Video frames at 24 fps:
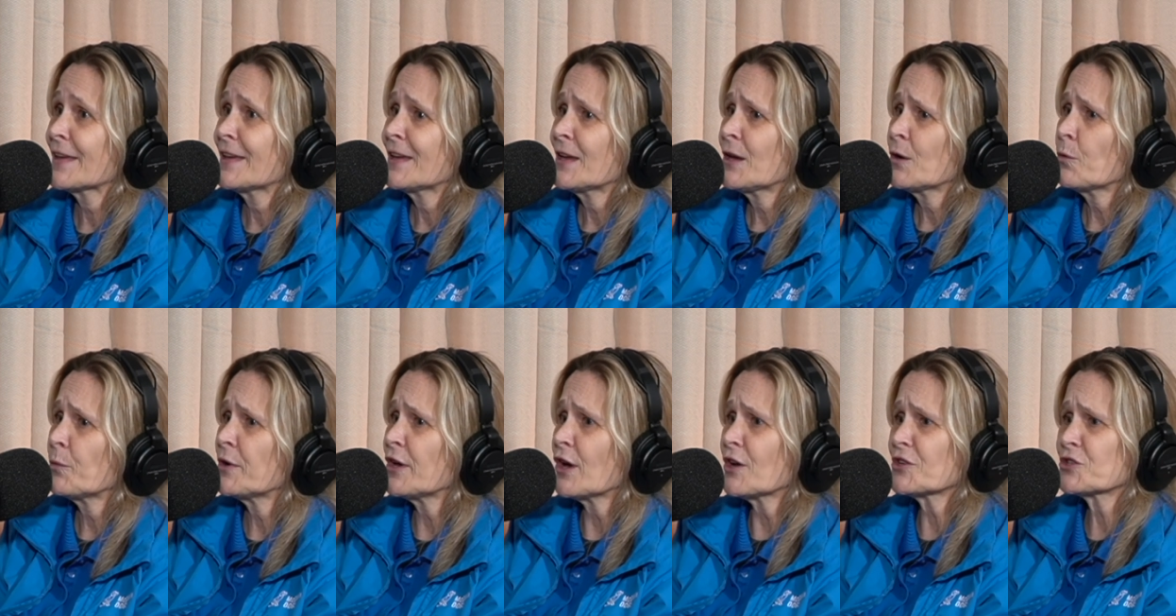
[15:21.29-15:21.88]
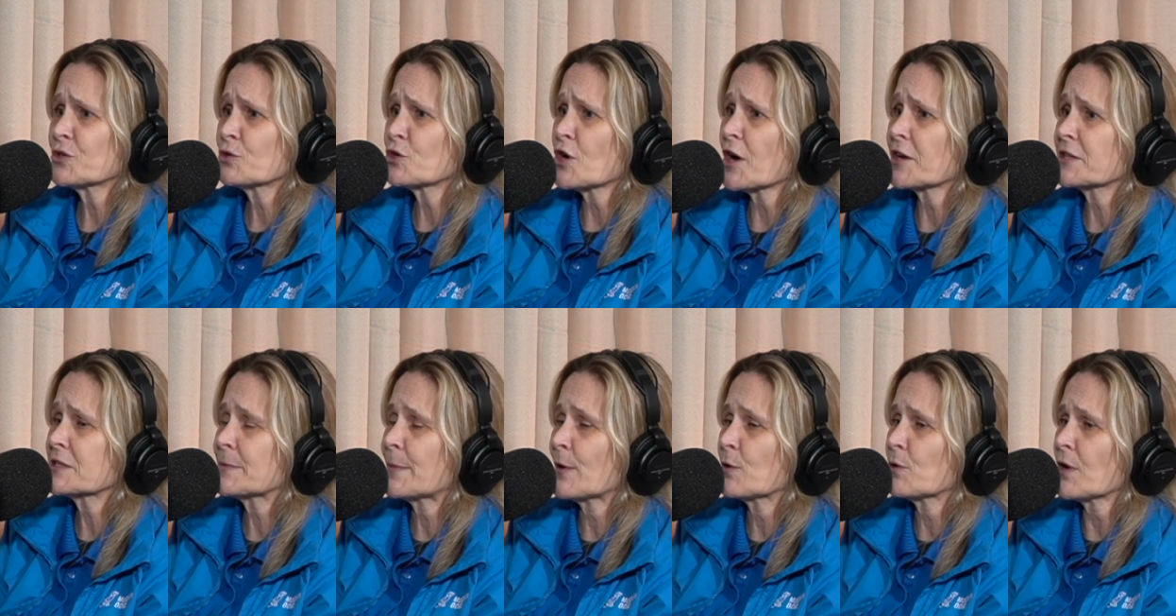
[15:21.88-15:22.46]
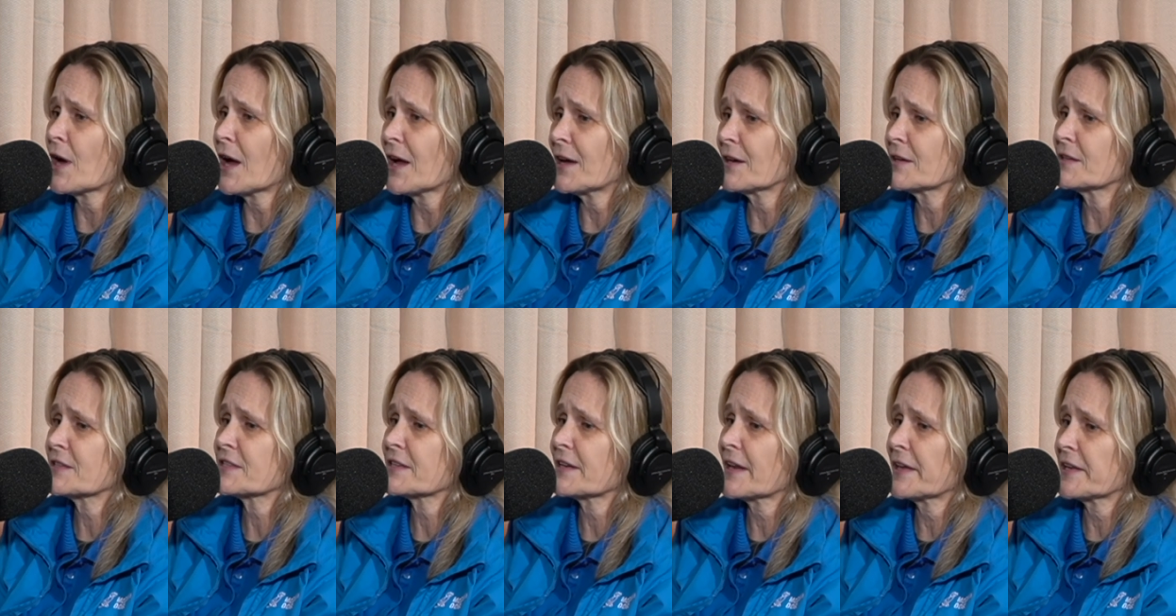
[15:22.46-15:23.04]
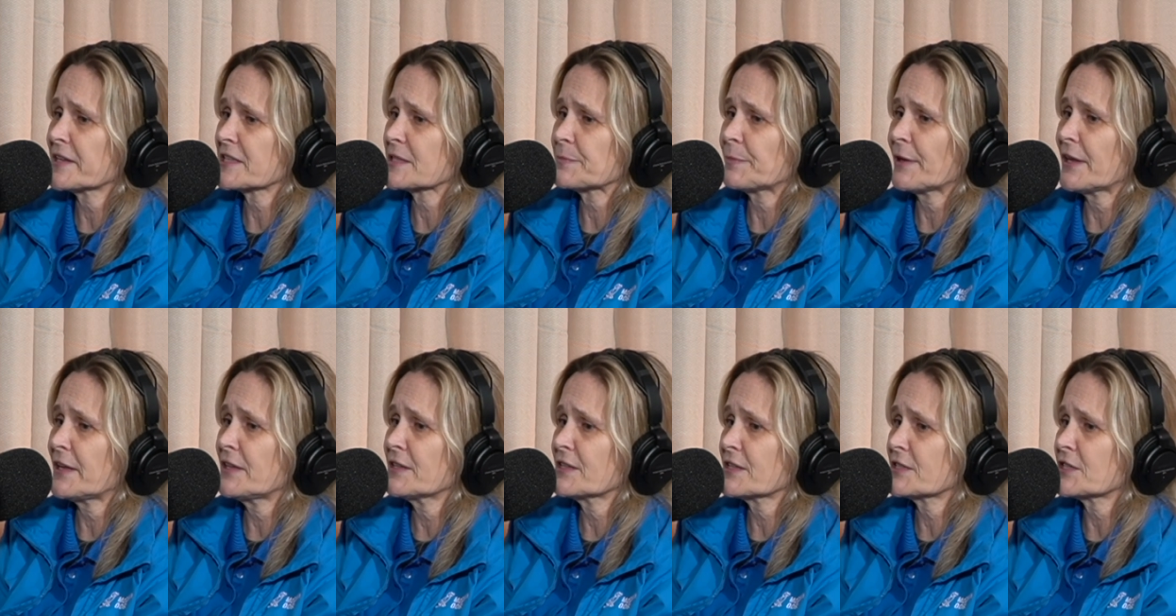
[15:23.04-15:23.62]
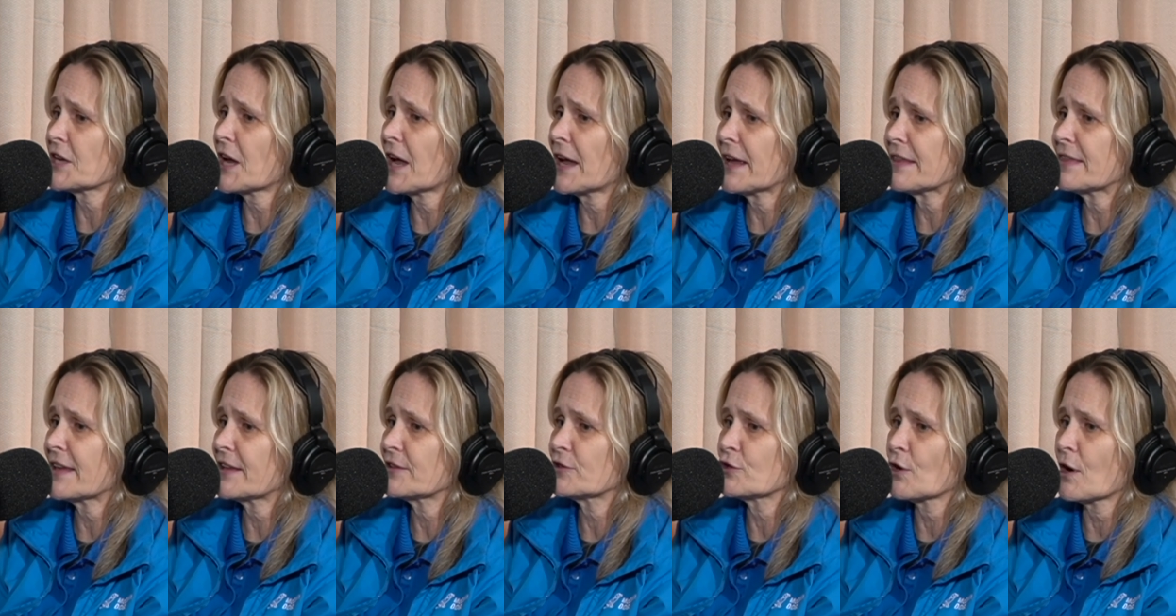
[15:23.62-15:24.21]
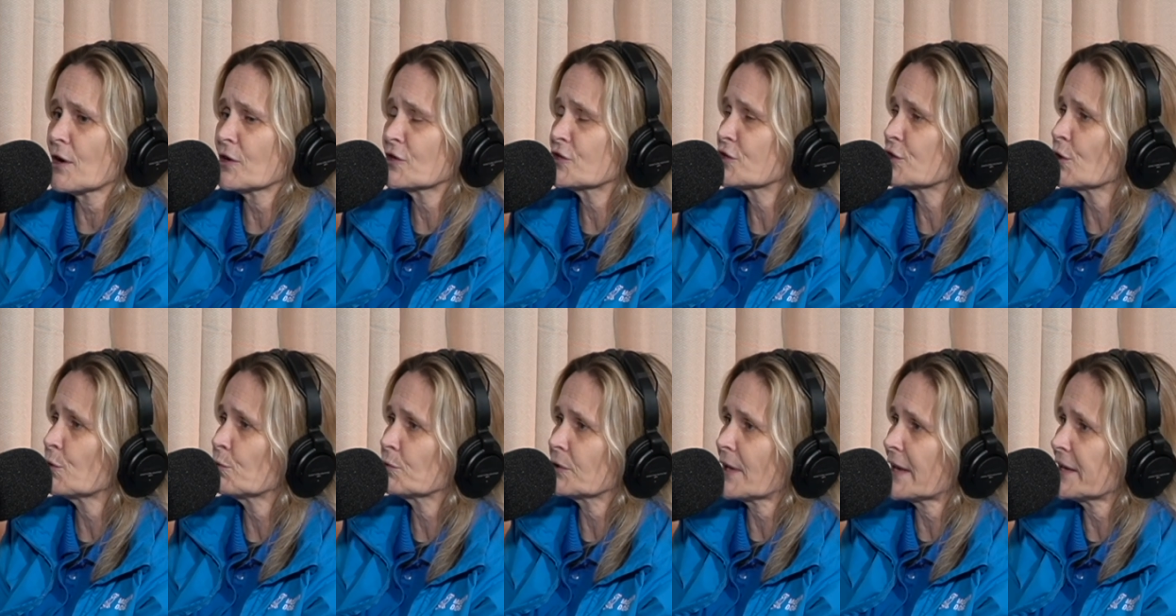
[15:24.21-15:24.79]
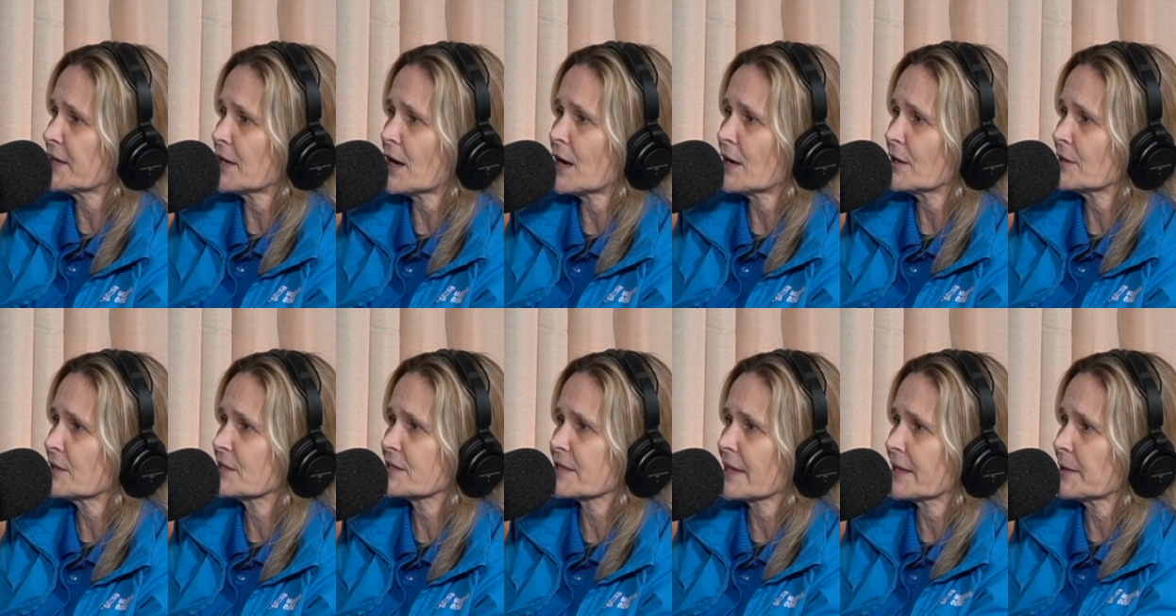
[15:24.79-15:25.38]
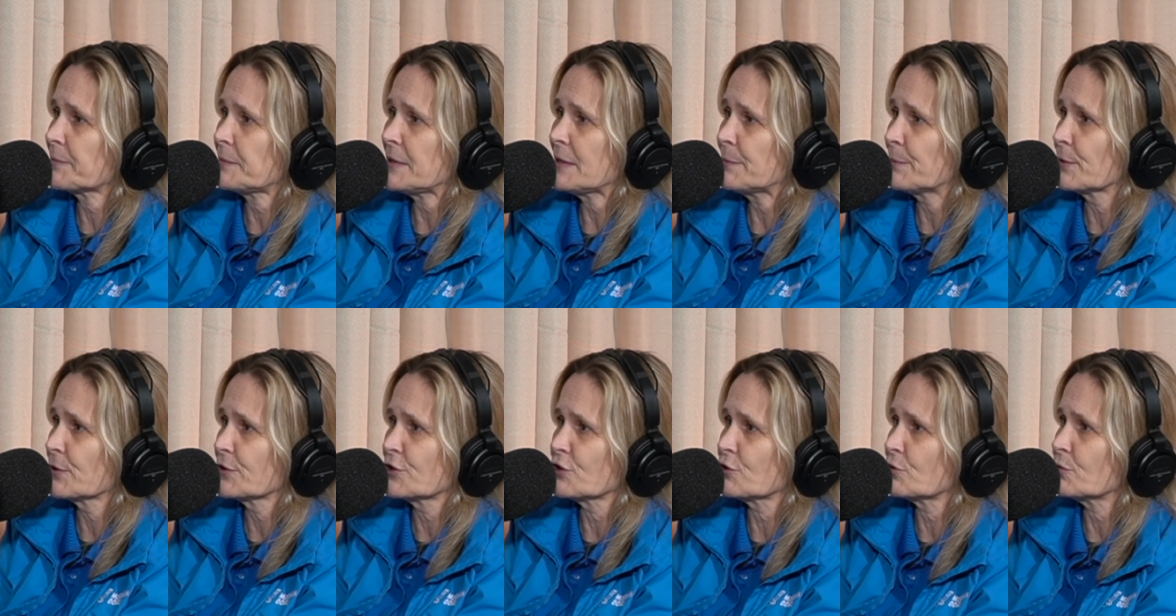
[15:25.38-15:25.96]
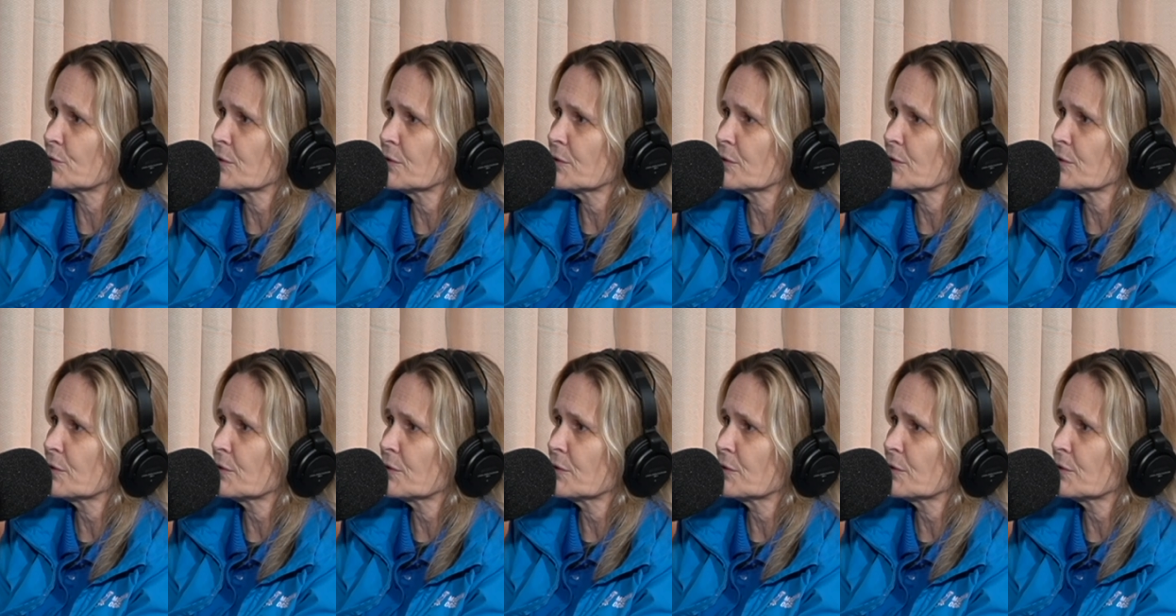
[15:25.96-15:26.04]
We also talked about hugs, and I explained to Ty that dogs don't like hugs like people do.